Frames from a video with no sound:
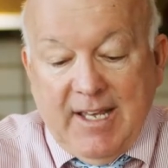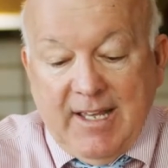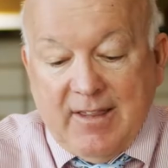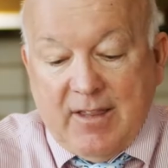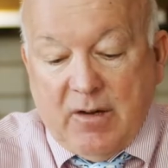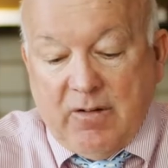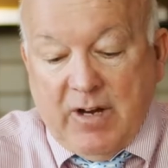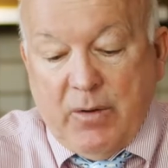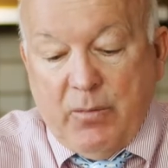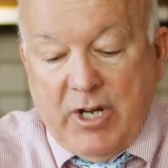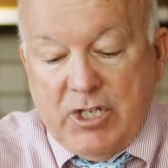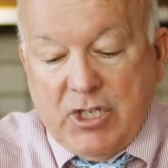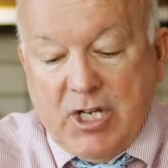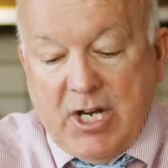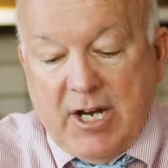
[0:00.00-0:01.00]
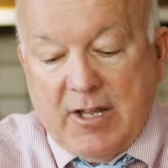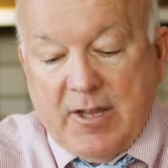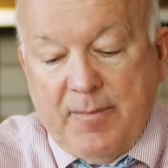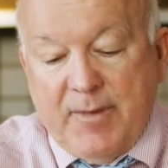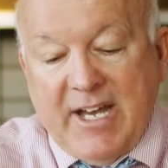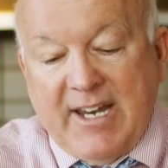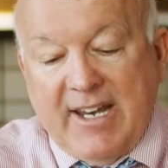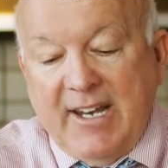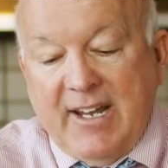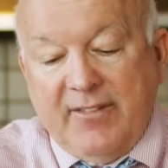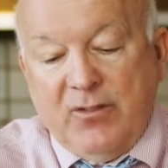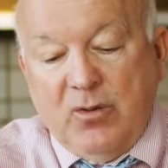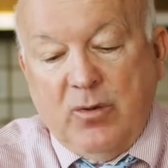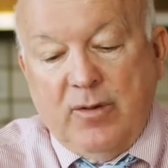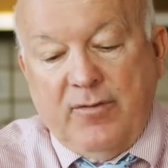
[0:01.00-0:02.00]
Is the great white shark smart
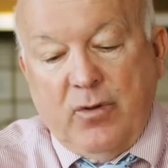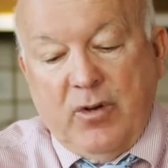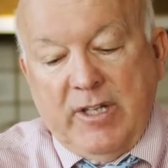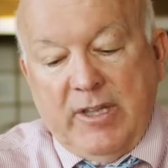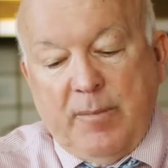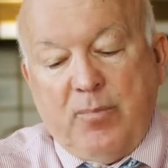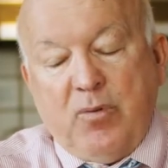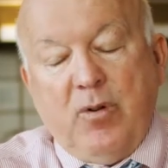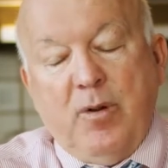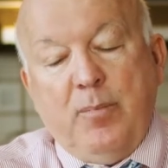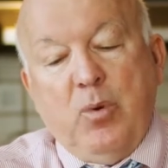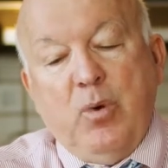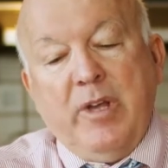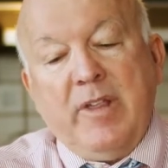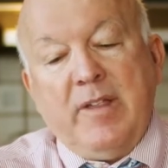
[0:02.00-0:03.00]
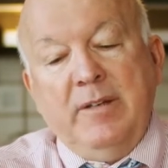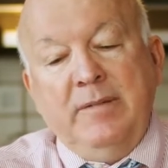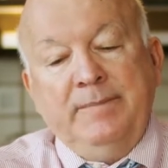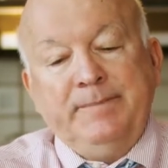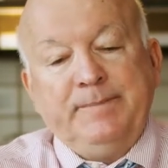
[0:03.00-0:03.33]
enough to avoid the poison?